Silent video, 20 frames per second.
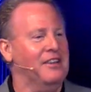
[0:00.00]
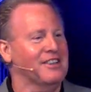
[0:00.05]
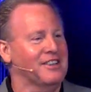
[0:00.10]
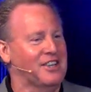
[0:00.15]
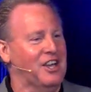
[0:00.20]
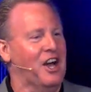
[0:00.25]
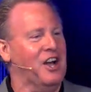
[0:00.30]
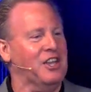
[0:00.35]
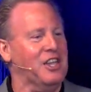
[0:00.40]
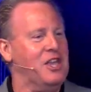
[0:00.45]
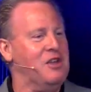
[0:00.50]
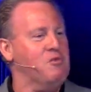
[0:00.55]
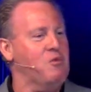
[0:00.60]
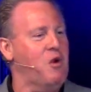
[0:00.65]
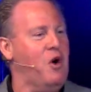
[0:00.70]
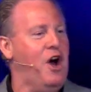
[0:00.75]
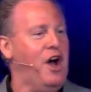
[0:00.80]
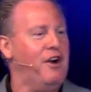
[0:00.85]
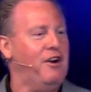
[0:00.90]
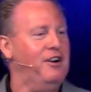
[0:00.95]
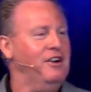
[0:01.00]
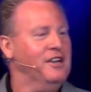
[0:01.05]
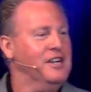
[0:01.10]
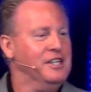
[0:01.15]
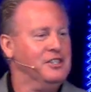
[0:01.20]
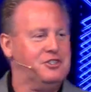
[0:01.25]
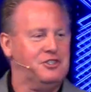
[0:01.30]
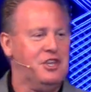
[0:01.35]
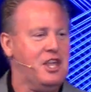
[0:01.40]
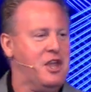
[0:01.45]
of gunky water,
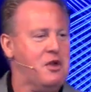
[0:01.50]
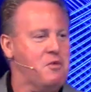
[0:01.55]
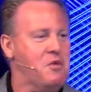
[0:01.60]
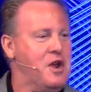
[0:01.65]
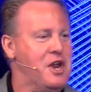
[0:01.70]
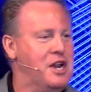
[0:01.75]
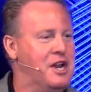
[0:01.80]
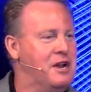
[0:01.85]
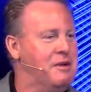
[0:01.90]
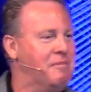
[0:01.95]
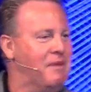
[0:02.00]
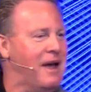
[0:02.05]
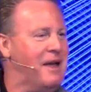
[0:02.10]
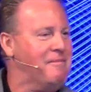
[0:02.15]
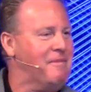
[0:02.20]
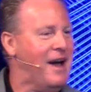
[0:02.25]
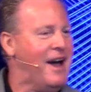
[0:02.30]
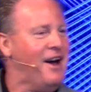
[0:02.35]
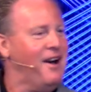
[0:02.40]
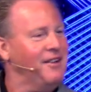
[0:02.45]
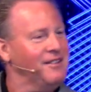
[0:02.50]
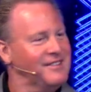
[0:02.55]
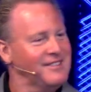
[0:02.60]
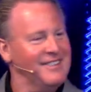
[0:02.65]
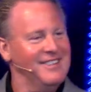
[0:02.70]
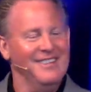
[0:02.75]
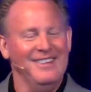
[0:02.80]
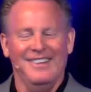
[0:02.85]
seaweed in my mouth.